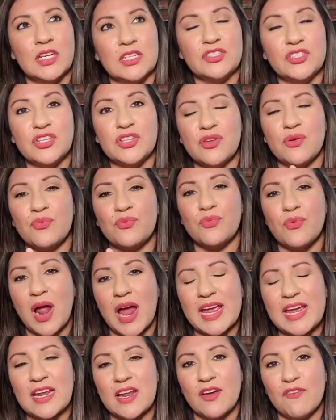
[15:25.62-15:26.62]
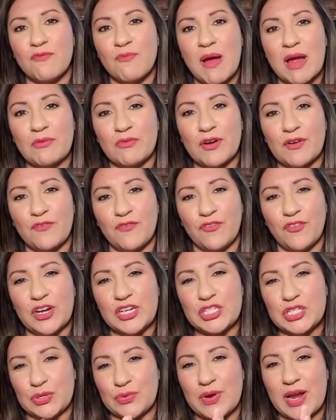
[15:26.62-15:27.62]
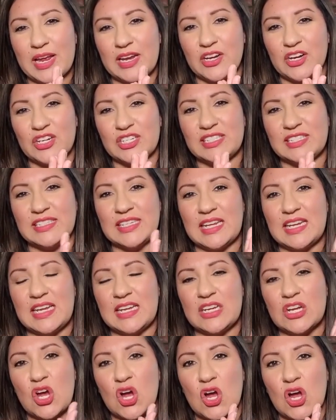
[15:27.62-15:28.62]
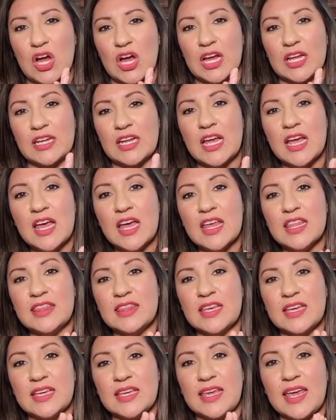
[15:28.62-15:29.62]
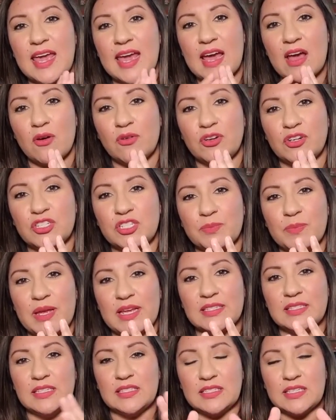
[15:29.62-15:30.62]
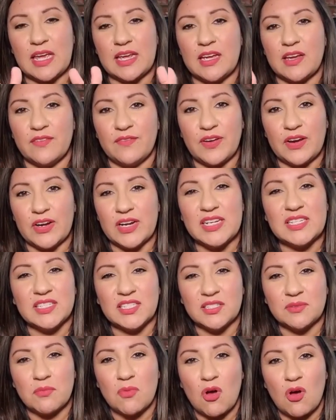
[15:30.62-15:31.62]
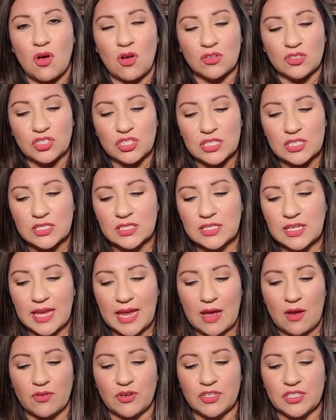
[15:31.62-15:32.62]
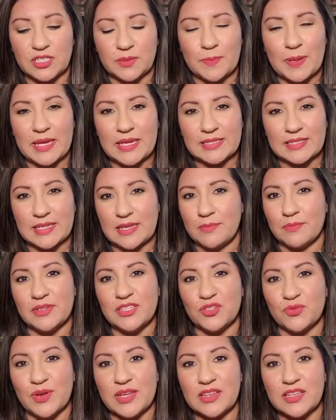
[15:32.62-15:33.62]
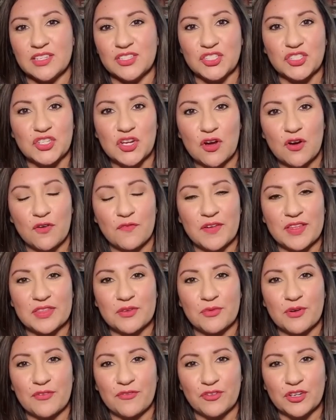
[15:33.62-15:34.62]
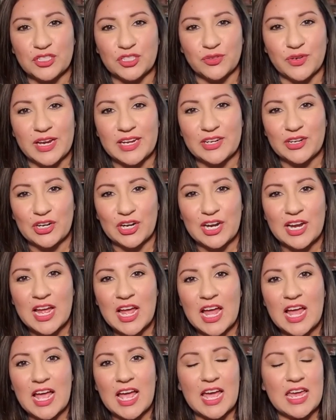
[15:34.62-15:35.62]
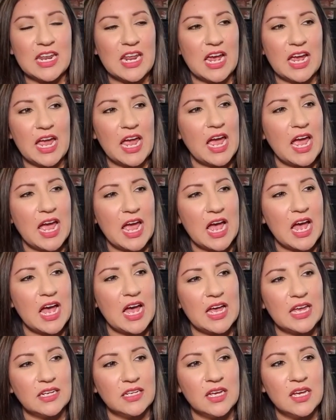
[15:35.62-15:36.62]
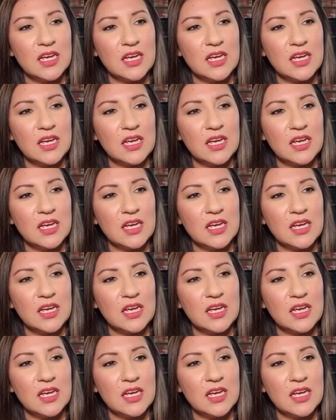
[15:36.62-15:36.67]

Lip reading: to the right of my refrigerator sitting on the counter space. It's like a very small just counter space in between the stove and the refrigerator, and I had